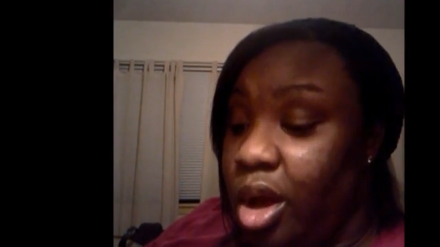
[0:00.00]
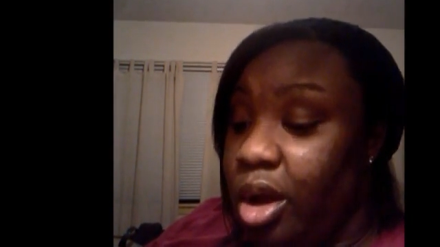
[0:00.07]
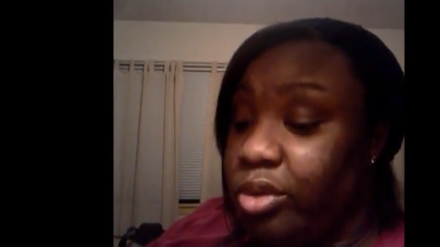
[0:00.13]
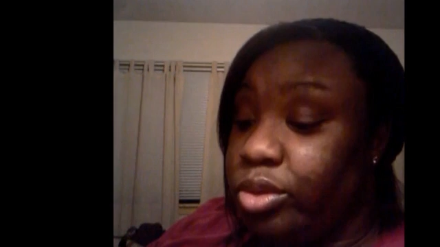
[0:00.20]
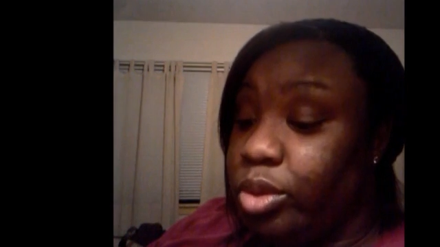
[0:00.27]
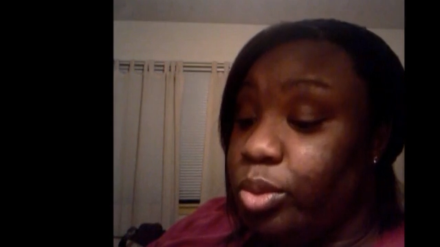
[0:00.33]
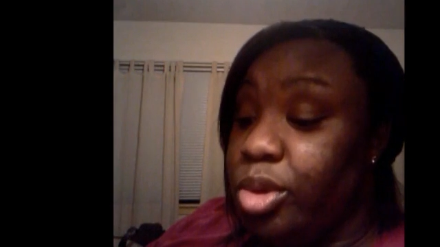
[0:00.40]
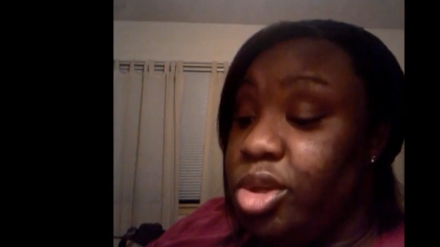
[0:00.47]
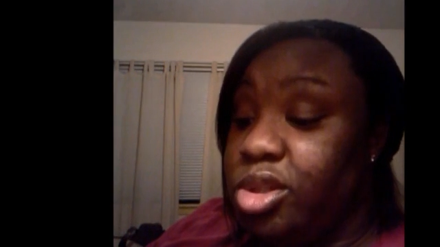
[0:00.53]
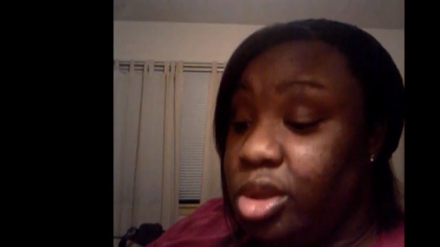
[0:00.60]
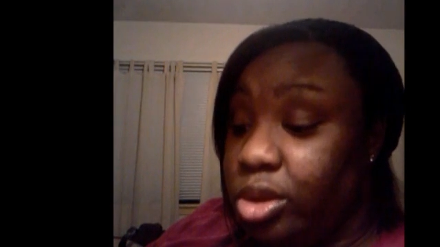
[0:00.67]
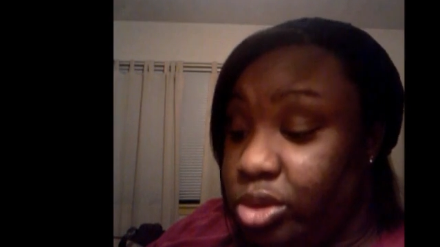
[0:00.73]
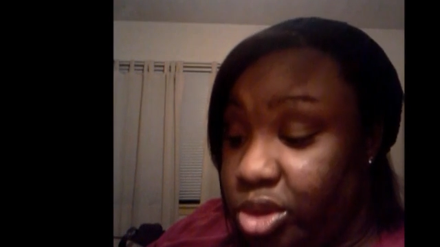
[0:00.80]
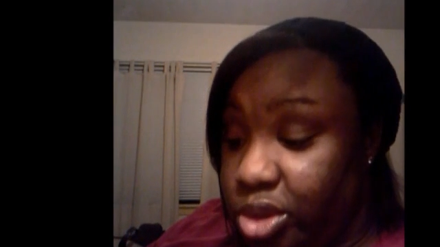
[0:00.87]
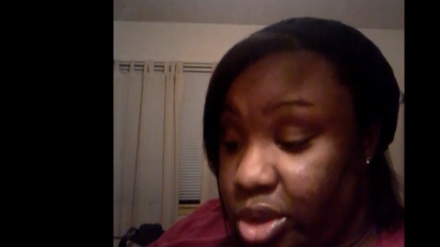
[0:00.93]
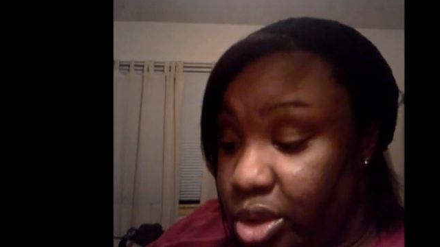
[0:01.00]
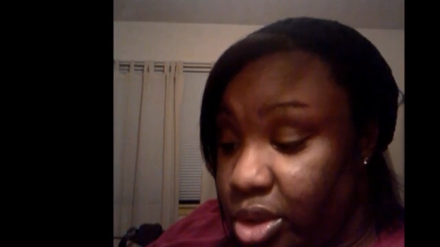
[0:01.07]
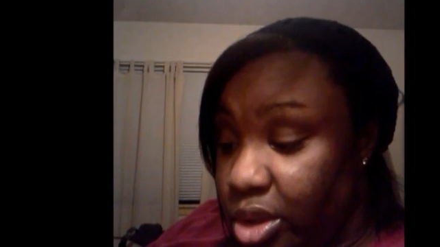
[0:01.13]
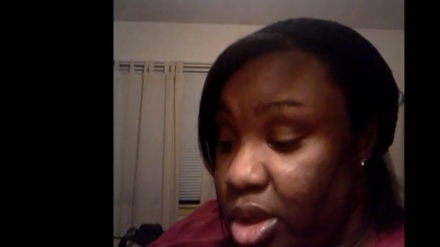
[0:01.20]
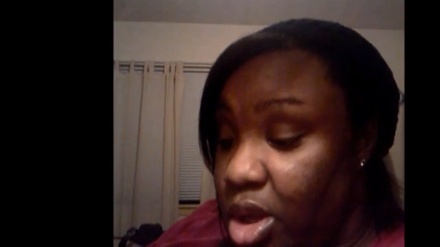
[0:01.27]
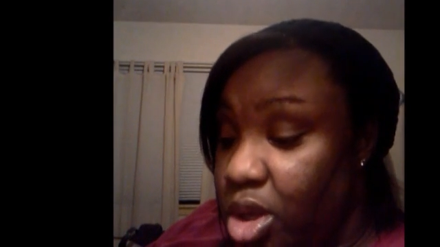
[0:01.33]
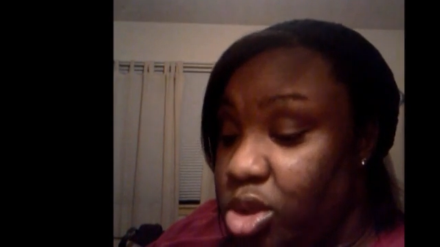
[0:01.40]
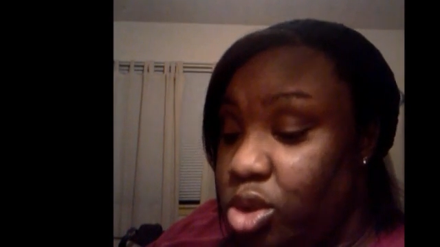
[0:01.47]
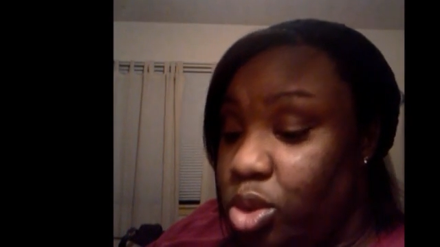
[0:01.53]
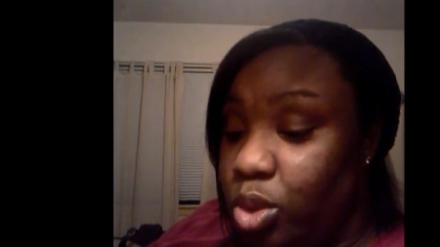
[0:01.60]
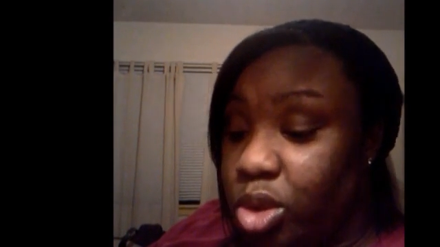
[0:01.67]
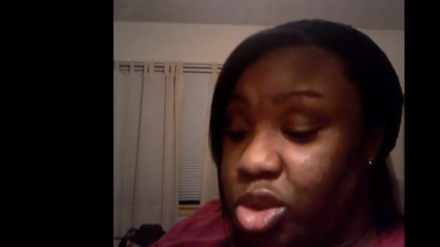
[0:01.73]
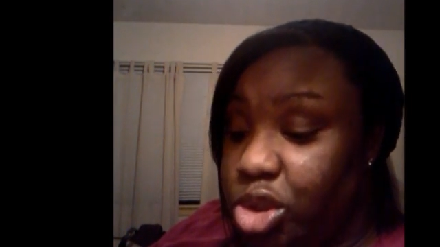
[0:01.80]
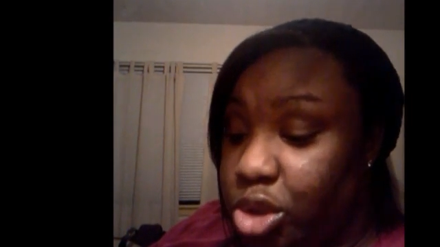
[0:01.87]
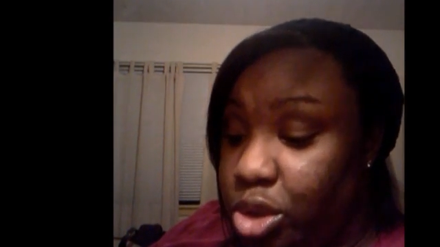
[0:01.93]
of the research study
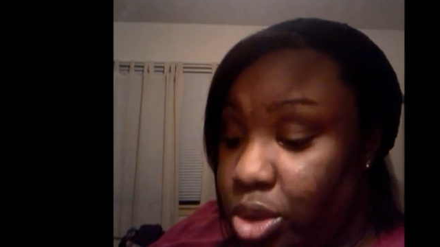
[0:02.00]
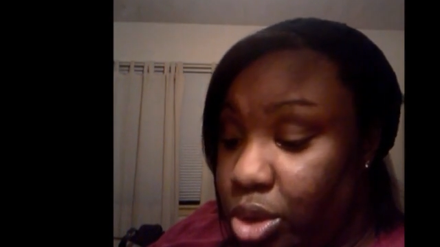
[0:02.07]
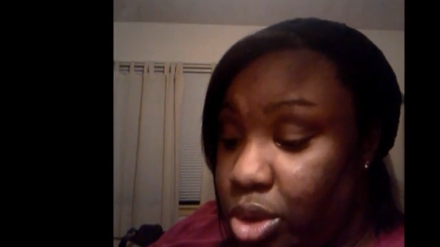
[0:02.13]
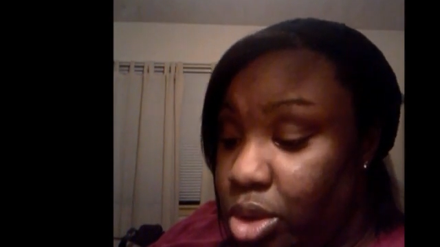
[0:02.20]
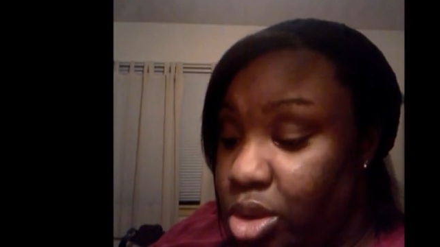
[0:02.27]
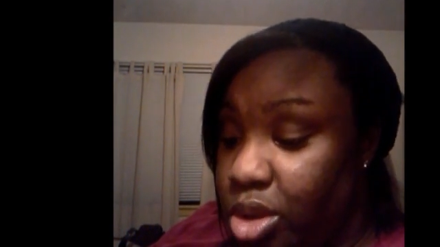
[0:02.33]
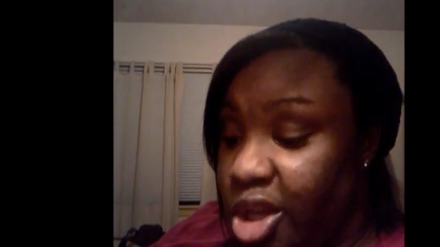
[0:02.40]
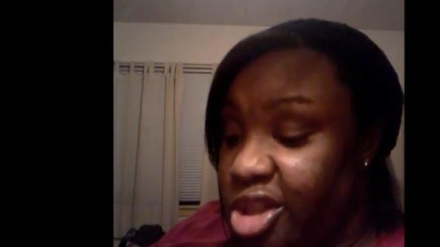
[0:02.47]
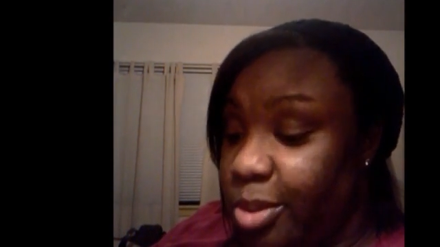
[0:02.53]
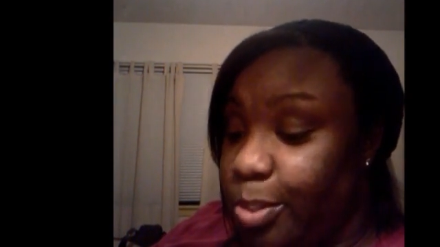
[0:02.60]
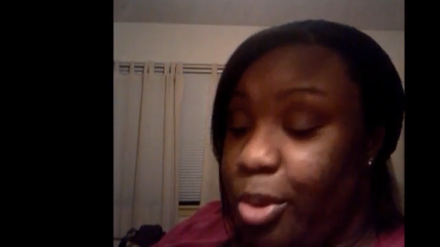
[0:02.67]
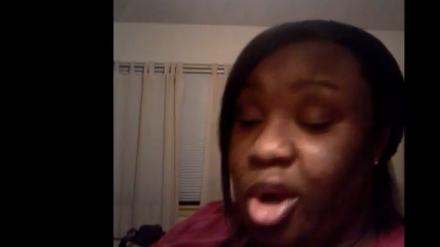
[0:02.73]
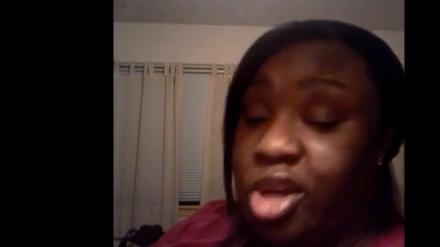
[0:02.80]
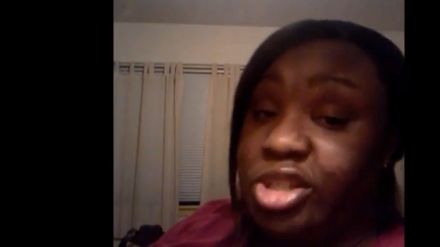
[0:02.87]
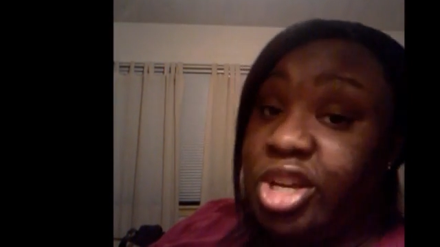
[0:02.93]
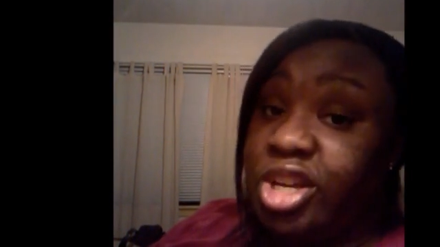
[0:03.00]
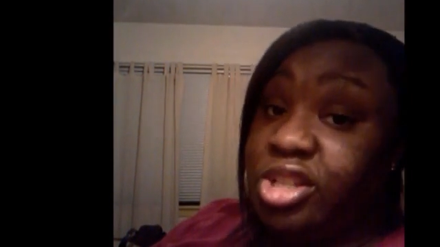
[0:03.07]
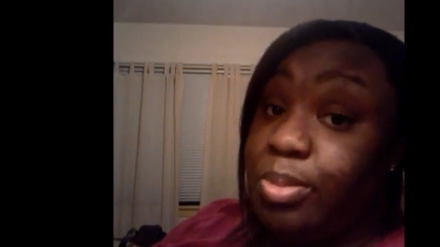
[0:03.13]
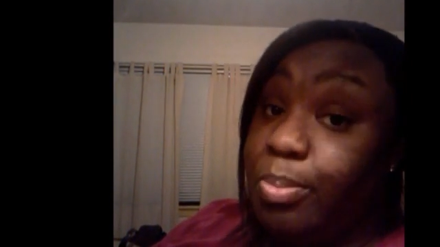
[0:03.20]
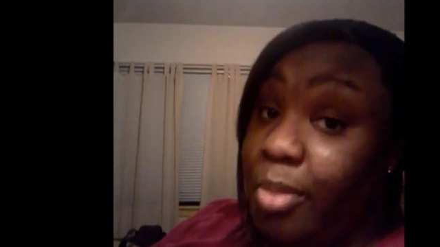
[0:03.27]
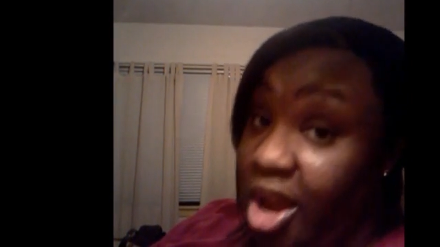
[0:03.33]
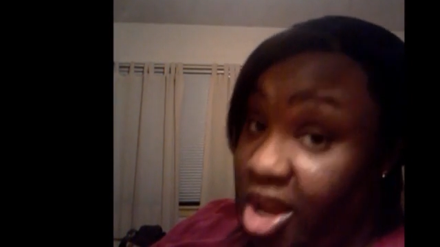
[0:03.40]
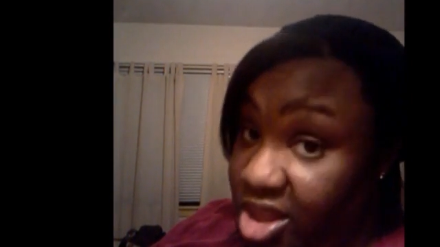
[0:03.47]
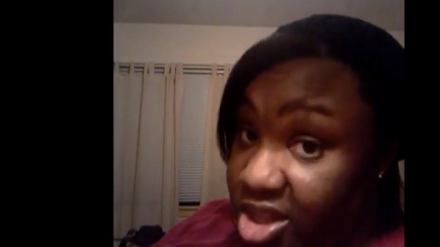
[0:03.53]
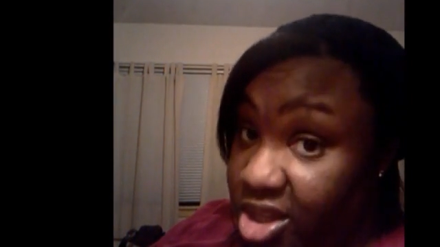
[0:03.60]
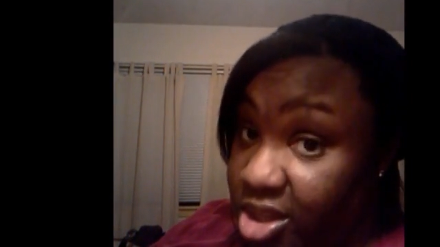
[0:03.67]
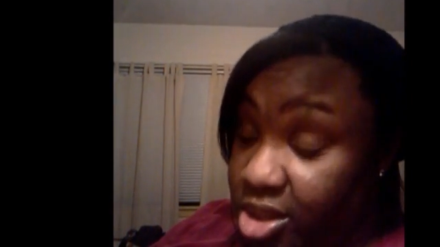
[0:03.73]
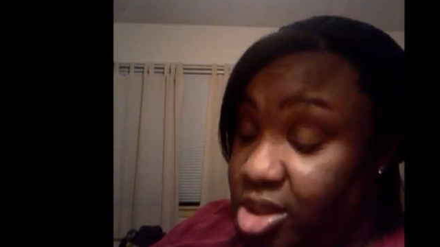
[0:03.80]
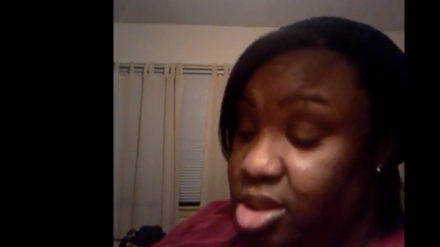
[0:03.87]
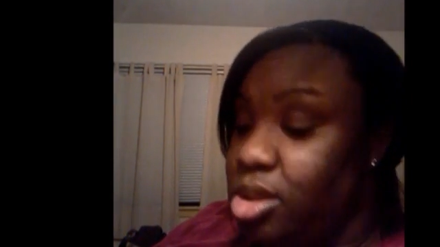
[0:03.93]
to assure that the project's
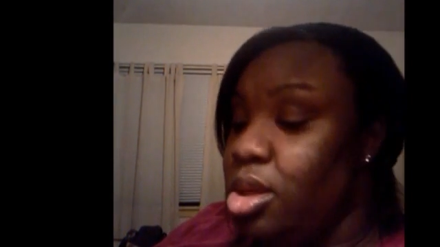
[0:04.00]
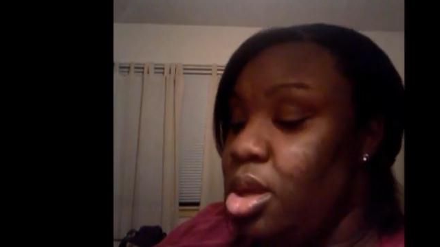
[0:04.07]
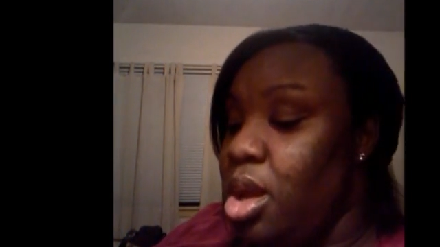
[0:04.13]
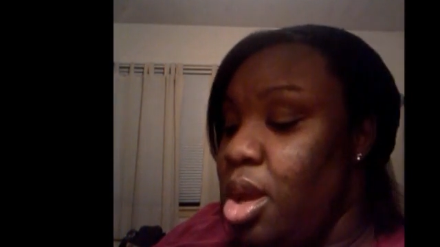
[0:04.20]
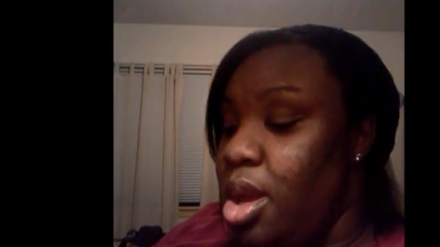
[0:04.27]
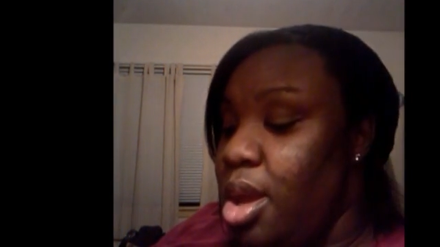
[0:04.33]
methods